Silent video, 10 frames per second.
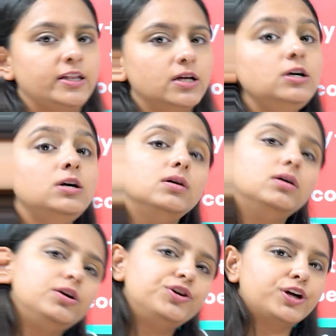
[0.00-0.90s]
the
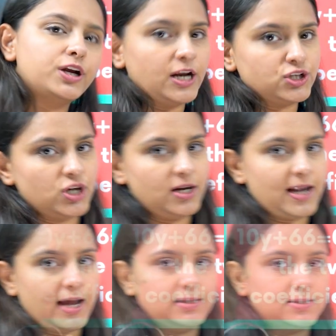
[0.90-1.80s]
regression
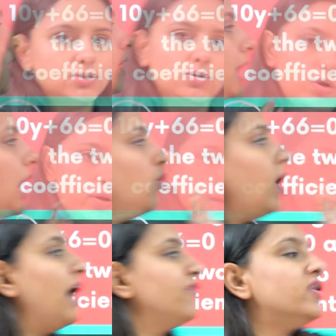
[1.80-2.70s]
lines. Now,
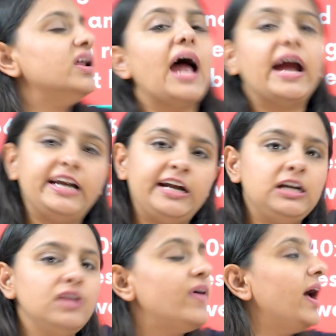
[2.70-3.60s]
after
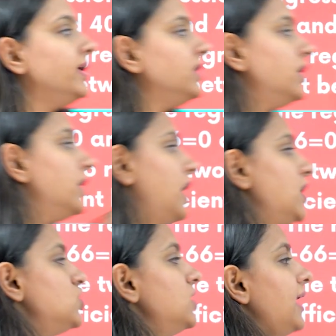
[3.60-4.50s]
identifying the
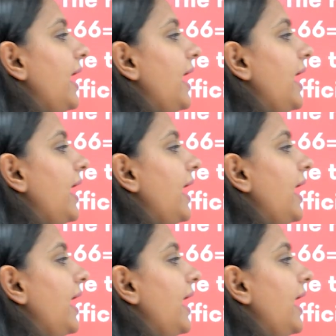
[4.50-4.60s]
regression